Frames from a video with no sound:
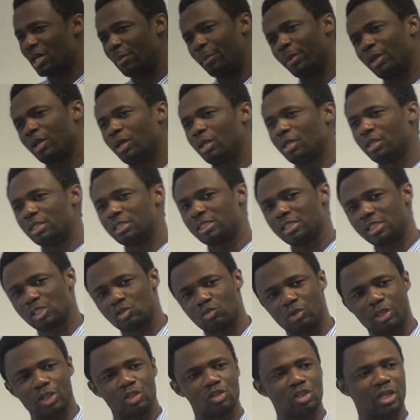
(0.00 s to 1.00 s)

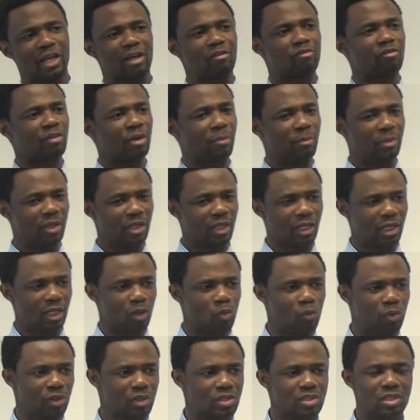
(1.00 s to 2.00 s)
terminologies we need to get
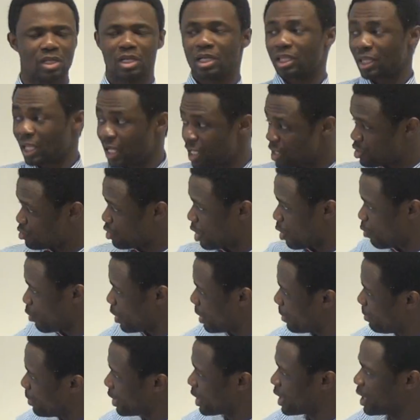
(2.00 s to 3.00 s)
familiar with? That is why
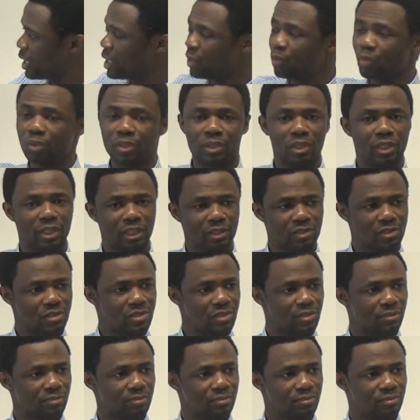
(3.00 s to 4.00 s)
we are beginning with
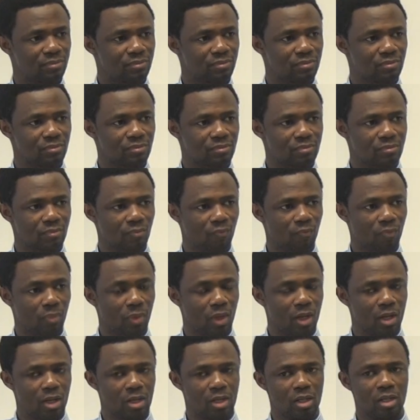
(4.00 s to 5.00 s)
this.
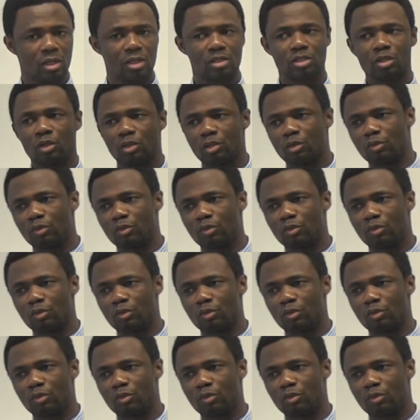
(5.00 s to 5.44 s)
So